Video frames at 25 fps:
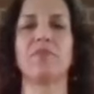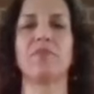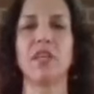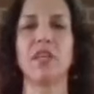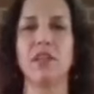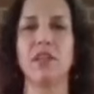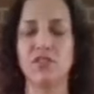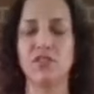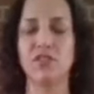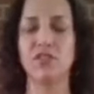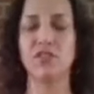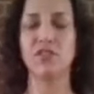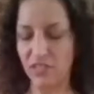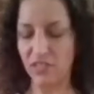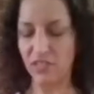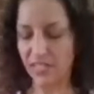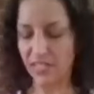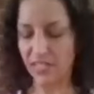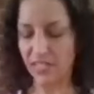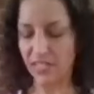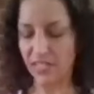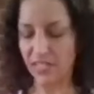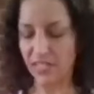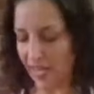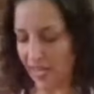So you could
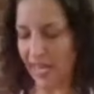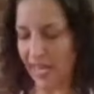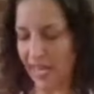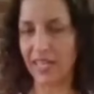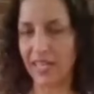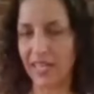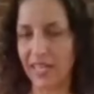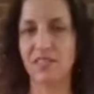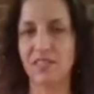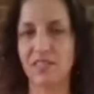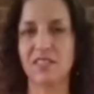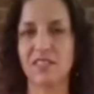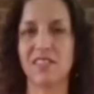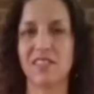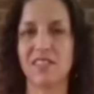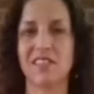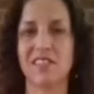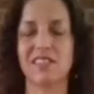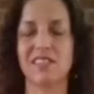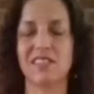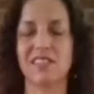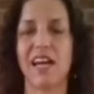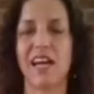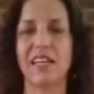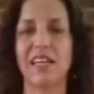take the hands to the
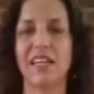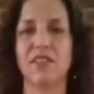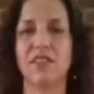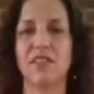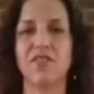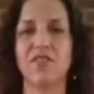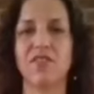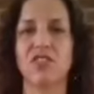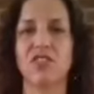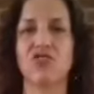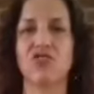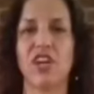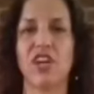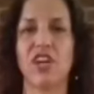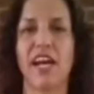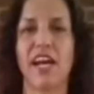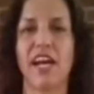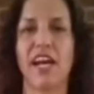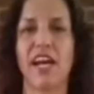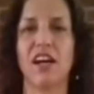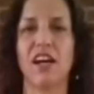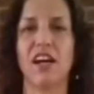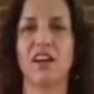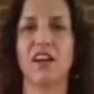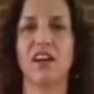side of the
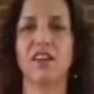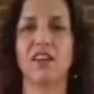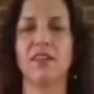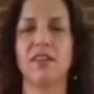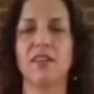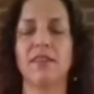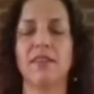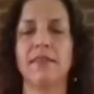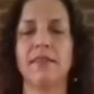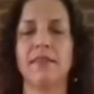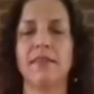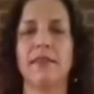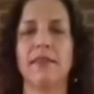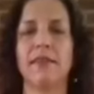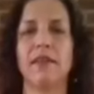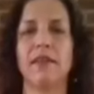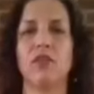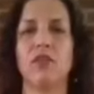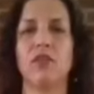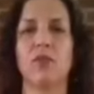chair or